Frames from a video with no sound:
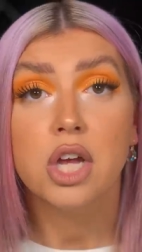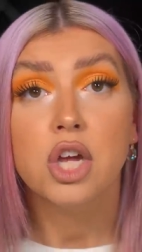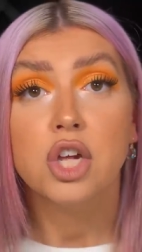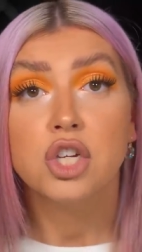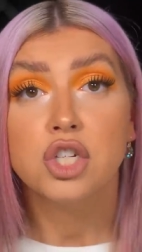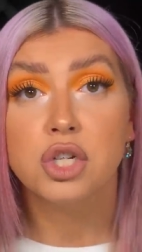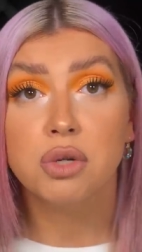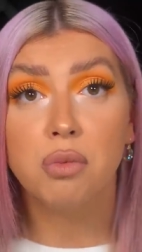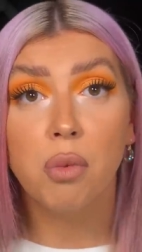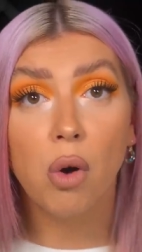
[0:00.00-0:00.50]

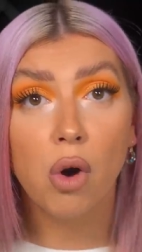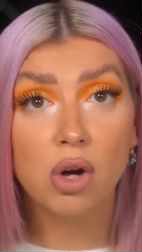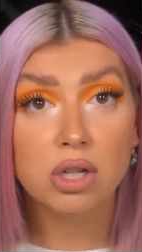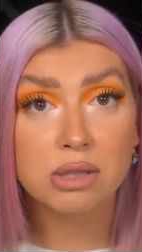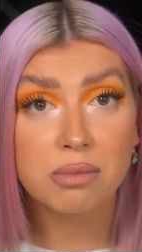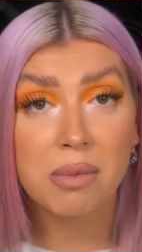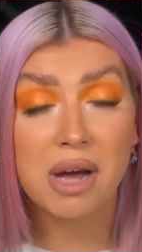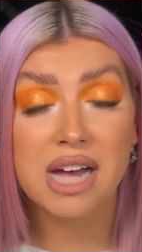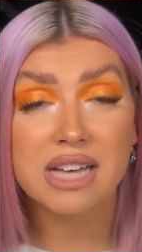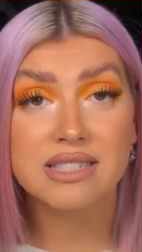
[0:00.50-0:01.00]
She
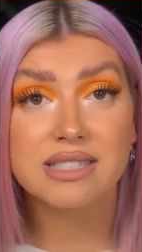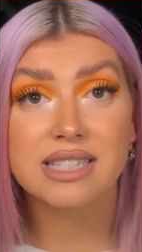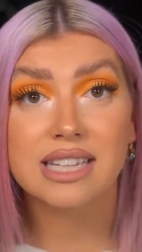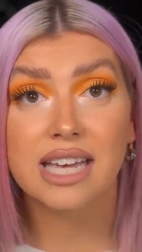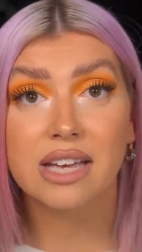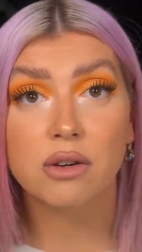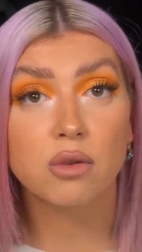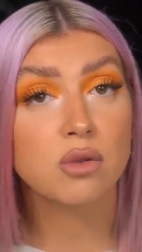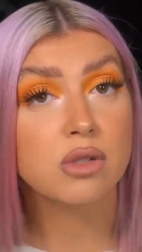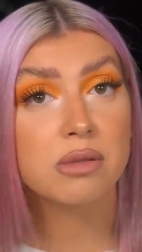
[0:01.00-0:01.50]
walked past the
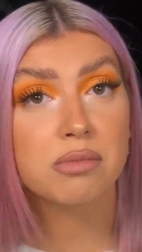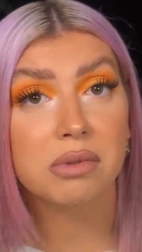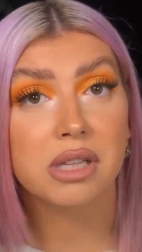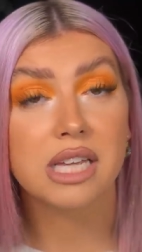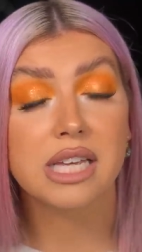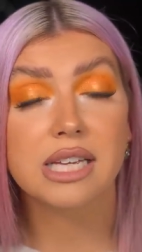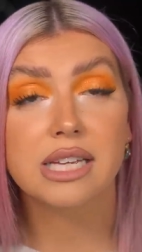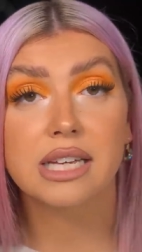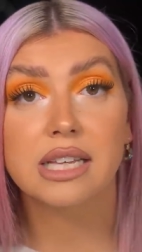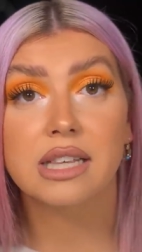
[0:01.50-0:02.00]
girls
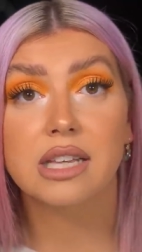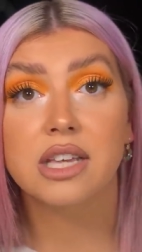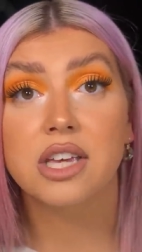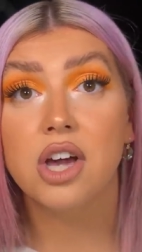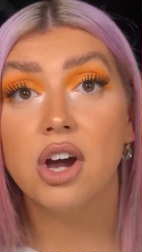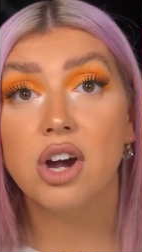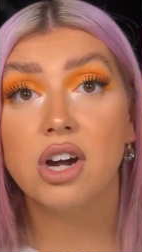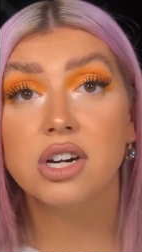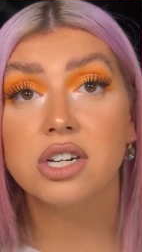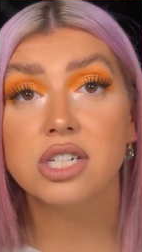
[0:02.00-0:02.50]
playing in the
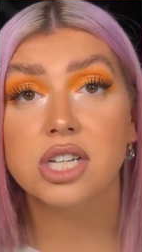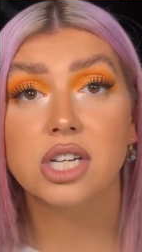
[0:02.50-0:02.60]
yard